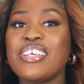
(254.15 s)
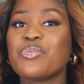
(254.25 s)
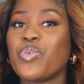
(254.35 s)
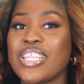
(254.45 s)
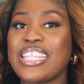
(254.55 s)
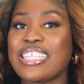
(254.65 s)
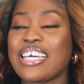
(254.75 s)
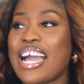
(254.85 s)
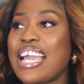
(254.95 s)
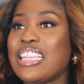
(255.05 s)
There's one thing
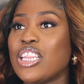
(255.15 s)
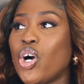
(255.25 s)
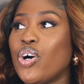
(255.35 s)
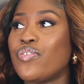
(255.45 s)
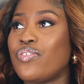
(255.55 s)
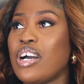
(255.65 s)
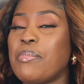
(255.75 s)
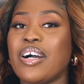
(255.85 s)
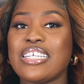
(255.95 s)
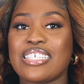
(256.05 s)
that I love
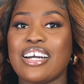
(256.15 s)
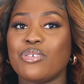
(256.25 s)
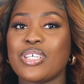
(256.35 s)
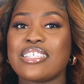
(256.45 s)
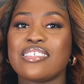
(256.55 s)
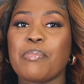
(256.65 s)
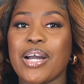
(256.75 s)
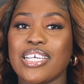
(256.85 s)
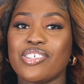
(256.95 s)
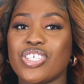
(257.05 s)
about ITALO is their
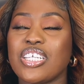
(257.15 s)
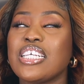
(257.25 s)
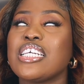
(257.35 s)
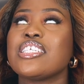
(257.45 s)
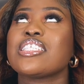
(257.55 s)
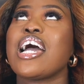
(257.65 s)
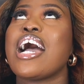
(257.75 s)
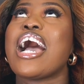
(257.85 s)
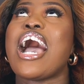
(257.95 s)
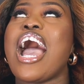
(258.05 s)
packaging. It is
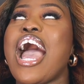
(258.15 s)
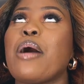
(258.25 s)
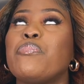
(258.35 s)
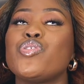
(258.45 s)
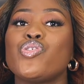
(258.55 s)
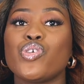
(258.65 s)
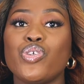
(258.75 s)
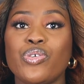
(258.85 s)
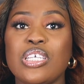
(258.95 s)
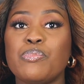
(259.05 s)

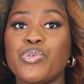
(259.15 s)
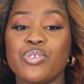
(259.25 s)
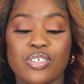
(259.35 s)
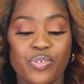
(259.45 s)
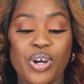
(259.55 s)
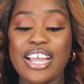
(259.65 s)
absolutely beautiful.